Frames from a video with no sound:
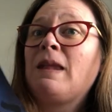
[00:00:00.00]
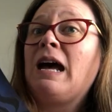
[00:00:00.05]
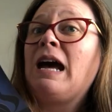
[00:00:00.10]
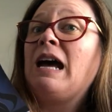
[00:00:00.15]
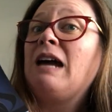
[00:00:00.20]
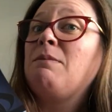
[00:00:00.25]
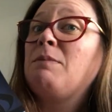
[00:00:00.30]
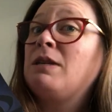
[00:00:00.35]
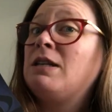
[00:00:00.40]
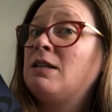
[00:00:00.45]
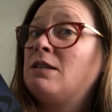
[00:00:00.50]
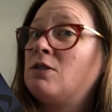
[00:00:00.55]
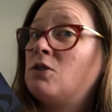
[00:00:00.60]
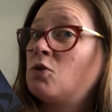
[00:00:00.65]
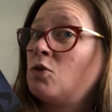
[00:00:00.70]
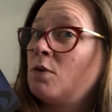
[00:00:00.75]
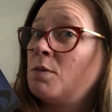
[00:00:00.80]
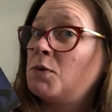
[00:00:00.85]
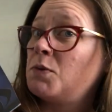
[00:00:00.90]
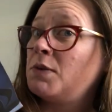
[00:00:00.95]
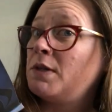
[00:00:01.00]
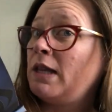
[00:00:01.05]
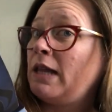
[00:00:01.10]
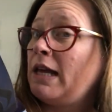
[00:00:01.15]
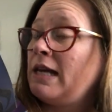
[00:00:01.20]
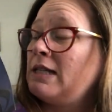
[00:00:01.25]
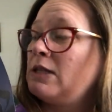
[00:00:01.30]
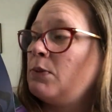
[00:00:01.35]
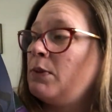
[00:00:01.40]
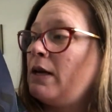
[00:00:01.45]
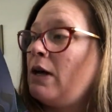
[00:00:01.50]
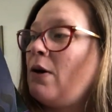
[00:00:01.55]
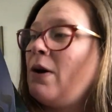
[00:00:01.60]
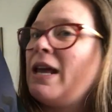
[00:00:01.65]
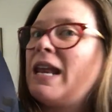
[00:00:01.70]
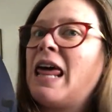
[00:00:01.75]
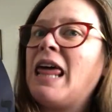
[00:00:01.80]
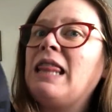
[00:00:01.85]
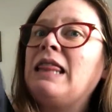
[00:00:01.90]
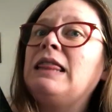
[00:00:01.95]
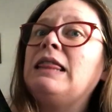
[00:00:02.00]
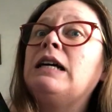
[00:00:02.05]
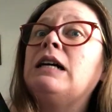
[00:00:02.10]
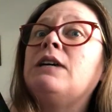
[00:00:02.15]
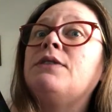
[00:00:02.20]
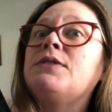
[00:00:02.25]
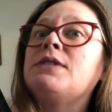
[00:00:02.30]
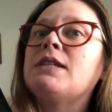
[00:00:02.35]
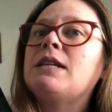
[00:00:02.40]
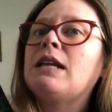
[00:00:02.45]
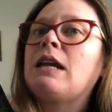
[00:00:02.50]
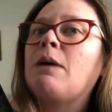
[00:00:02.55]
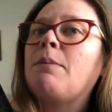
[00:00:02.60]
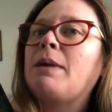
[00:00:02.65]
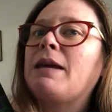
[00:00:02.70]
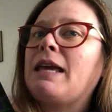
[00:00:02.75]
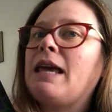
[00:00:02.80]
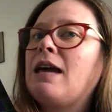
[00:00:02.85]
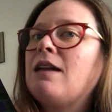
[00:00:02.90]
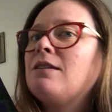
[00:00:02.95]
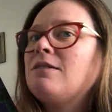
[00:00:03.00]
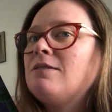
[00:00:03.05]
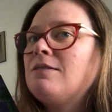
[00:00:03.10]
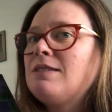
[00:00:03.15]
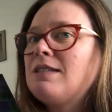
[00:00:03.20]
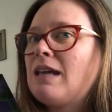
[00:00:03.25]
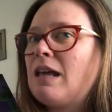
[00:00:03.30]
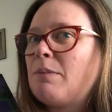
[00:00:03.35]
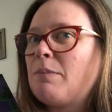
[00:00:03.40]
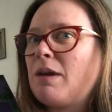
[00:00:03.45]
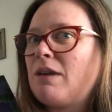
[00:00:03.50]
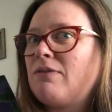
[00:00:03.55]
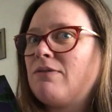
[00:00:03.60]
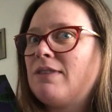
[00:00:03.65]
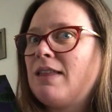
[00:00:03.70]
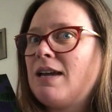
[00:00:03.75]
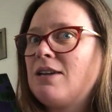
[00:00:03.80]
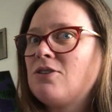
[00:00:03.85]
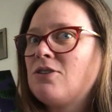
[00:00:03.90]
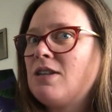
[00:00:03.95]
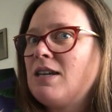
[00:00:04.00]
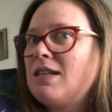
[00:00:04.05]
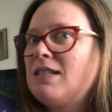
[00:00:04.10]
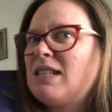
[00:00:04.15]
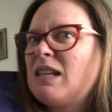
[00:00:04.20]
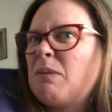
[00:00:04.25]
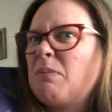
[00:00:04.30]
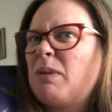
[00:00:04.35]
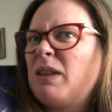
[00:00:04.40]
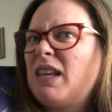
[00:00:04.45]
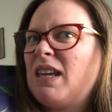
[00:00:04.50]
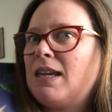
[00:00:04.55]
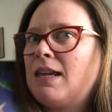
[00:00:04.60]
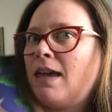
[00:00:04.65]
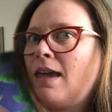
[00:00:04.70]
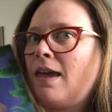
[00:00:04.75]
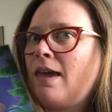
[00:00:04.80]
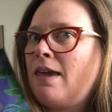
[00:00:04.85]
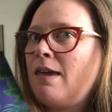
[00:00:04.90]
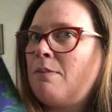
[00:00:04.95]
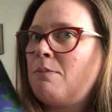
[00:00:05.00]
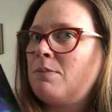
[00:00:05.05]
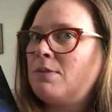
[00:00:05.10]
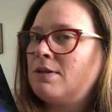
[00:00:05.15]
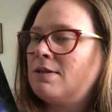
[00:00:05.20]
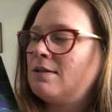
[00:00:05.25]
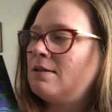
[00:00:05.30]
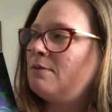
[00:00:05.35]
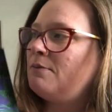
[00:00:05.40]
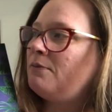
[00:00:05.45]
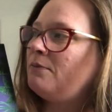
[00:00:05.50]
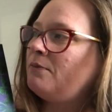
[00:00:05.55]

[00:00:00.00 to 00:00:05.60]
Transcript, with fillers: I've been in storms when the lights went out and I love to get out my candles and my flashlights and play games.